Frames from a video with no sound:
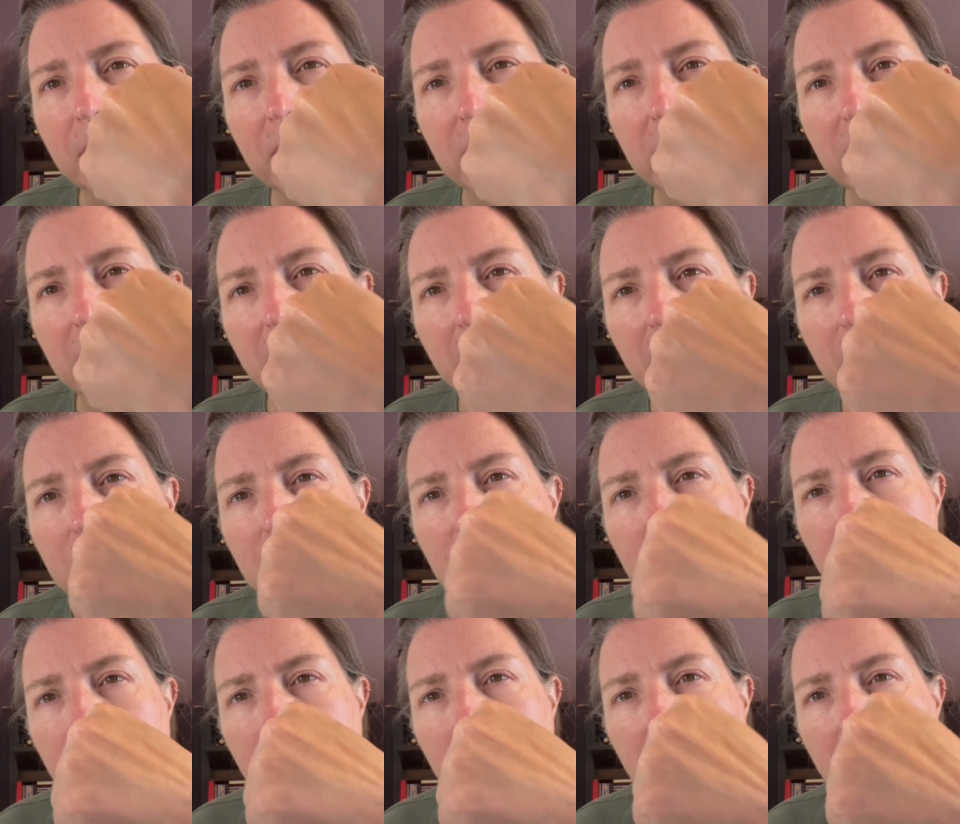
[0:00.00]
that
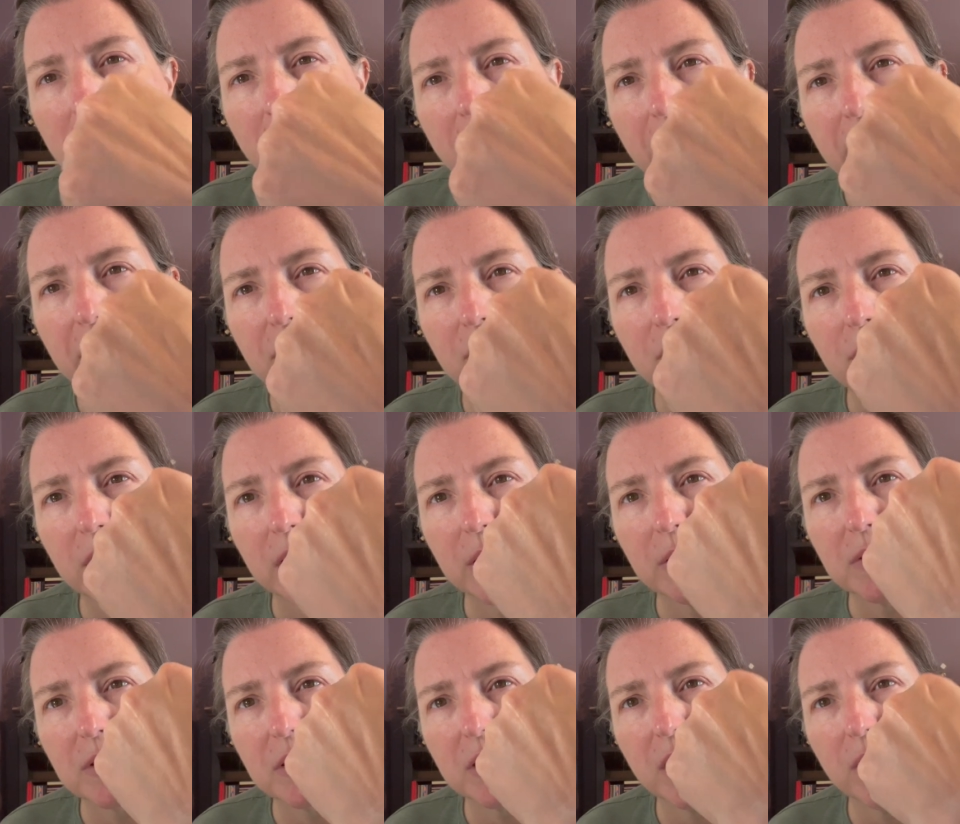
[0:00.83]
was really kind of what I
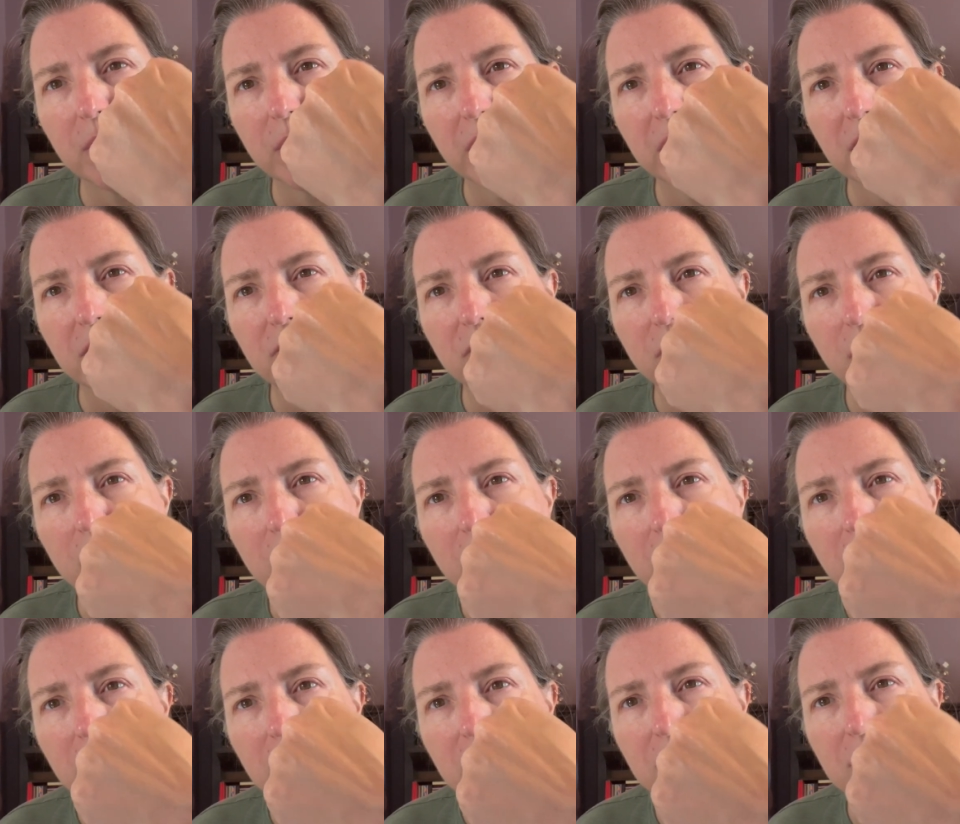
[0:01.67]
was going
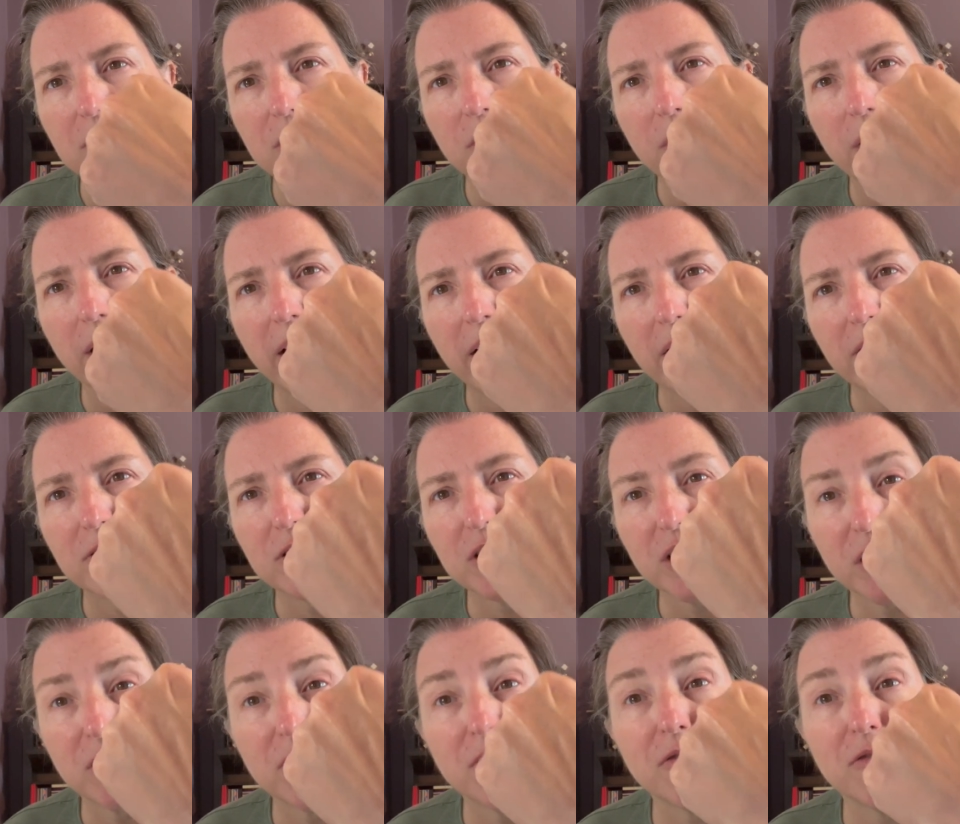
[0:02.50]
for. So I have
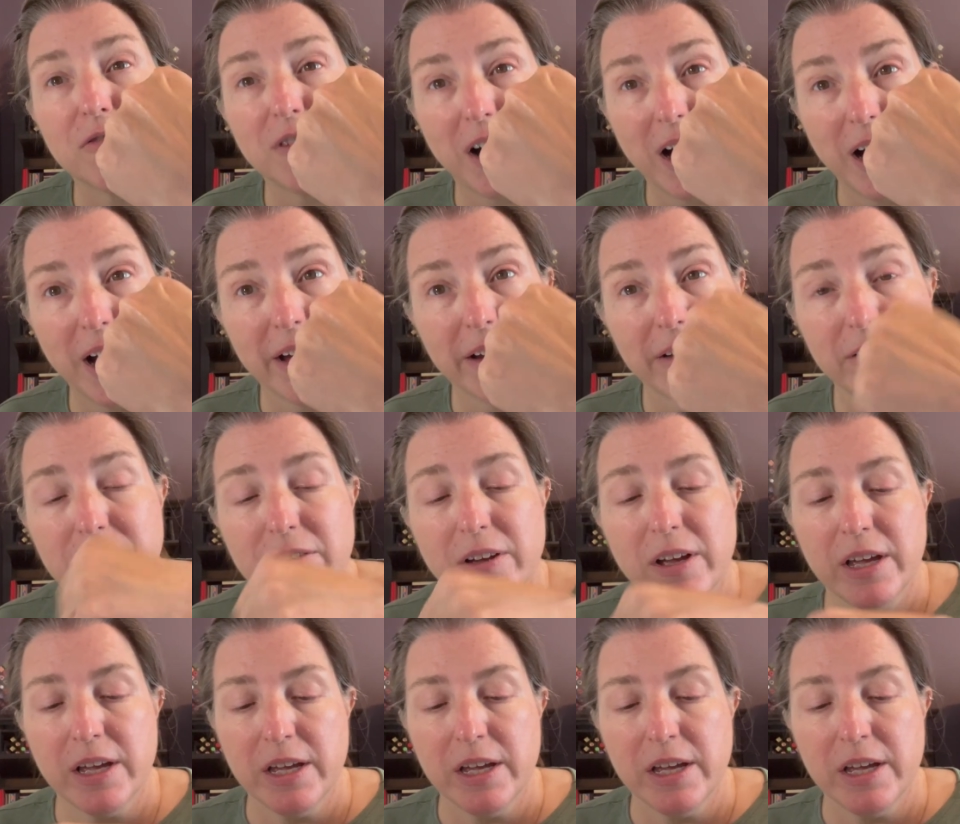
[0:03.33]
shade 5.